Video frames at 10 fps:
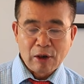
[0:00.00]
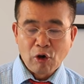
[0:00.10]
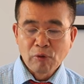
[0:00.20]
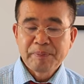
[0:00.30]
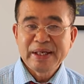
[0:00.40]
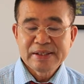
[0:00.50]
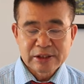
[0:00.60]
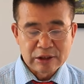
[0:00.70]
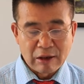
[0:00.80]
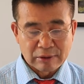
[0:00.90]
Obey
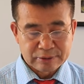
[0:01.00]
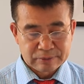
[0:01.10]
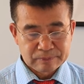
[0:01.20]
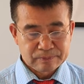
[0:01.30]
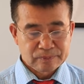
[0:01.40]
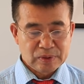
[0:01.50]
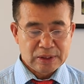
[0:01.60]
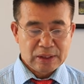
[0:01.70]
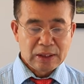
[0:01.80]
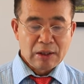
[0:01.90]
the Lord.
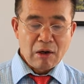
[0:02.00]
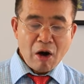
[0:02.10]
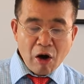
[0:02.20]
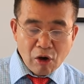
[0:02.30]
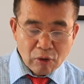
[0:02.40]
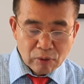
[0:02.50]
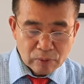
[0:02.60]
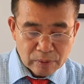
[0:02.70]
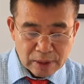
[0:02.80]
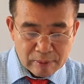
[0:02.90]

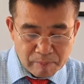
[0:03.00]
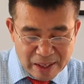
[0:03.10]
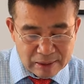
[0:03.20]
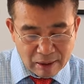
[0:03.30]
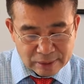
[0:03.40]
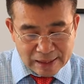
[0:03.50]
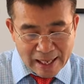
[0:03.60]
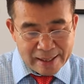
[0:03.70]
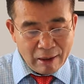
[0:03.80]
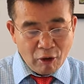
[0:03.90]
Oh, my Lord,
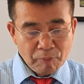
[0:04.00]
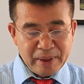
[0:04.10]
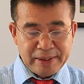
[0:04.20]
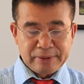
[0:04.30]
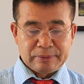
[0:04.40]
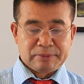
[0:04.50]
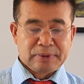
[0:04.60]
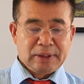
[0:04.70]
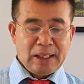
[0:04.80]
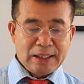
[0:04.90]
I obey you,
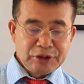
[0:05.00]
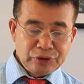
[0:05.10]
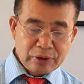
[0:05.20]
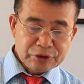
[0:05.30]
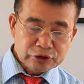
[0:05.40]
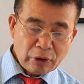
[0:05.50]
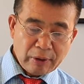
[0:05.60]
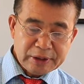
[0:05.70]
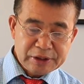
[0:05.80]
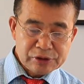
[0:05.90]
and your
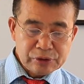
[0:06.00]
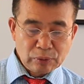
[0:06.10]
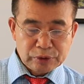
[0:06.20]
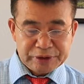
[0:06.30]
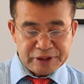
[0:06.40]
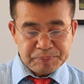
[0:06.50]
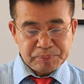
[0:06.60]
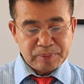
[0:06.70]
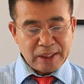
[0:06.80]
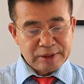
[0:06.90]
sword is so
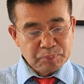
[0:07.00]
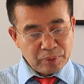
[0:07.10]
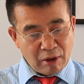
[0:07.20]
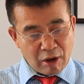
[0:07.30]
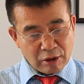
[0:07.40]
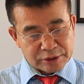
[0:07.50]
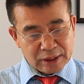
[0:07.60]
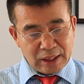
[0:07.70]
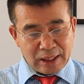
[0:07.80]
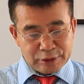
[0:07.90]
deep and broad,
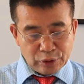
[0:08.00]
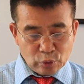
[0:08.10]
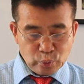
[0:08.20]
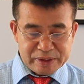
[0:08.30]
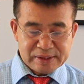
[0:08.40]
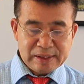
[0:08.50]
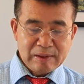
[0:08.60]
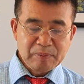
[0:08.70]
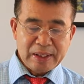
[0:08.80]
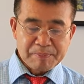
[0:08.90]
and your
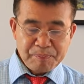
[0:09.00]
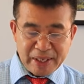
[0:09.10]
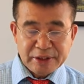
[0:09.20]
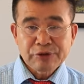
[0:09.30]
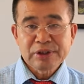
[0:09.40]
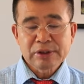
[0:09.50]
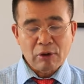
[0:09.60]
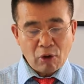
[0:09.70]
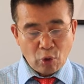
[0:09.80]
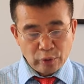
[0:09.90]
wisdom can penetrate the
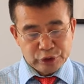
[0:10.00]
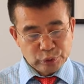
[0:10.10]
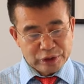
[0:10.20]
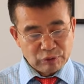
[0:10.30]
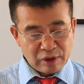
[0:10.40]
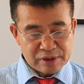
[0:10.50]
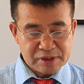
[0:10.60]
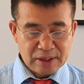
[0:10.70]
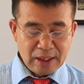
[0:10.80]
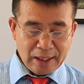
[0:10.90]
whole
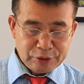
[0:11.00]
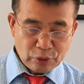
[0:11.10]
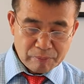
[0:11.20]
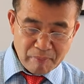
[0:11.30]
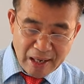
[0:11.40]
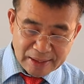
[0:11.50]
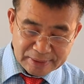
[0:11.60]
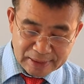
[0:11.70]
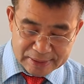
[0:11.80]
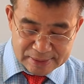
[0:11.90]
universe, and your
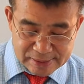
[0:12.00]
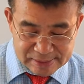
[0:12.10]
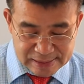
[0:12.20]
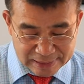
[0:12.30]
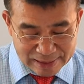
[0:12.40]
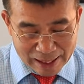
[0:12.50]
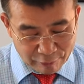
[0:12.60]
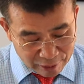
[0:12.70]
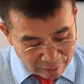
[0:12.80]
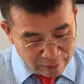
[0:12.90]
mind can incite
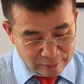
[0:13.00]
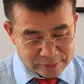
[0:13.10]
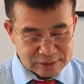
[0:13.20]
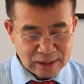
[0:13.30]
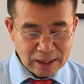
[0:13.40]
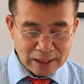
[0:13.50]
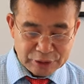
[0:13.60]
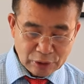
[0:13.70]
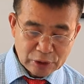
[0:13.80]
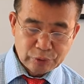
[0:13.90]
our hearts, and
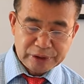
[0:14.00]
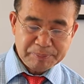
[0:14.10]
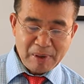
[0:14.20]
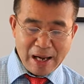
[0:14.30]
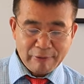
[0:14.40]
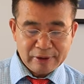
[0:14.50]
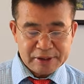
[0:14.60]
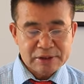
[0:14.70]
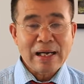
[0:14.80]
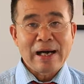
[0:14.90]
your great power
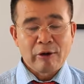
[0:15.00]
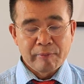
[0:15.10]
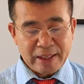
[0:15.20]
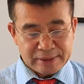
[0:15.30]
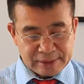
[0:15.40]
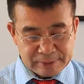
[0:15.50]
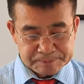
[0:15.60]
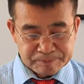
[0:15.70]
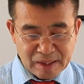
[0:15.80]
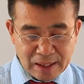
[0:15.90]
is
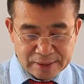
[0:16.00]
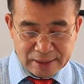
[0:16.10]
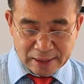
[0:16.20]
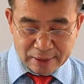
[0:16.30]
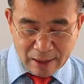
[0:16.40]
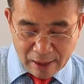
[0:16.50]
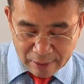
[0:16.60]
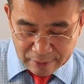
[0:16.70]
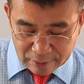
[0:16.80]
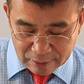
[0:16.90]
almighty, and can
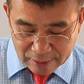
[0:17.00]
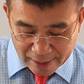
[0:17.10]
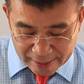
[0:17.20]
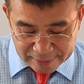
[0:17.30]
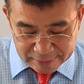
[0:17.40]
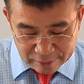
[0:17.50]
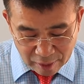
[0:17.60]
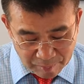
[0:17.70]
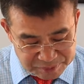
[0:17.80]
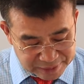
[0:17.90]
conquer any
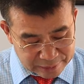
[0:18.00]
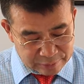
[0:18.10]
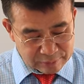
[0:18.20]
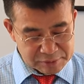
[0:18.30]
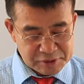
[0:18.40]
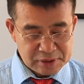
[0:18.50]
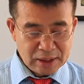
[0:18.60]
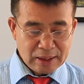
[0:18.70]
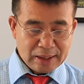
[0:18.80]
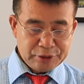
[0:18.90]
obstacles
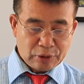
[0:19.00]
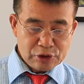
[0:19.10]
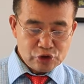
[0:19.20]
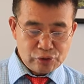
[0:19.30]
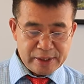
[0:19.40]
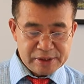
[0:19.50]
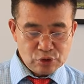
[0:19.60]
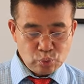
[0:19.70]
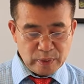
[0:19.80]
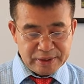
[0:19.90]
and your
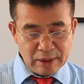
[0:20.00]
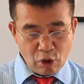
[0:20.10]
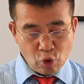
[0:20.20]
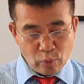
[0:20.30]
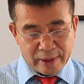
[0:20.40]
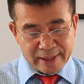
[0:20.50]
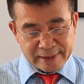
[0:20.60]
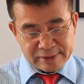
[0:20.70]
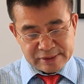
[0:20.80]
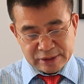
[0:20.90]
strength win over
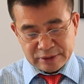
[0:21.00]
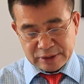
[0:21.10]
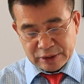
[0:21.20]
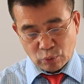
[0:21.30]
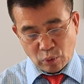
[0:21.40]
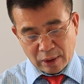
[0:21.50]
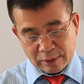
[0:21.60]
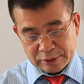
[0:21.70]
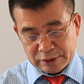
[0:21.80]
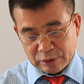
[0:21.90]
anything in the
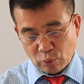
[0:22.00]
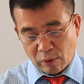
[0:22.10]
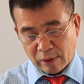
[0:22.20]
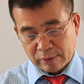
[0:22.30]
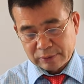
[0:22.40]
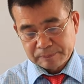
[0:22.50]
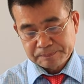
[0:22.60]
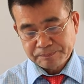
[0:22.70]
world. In the world.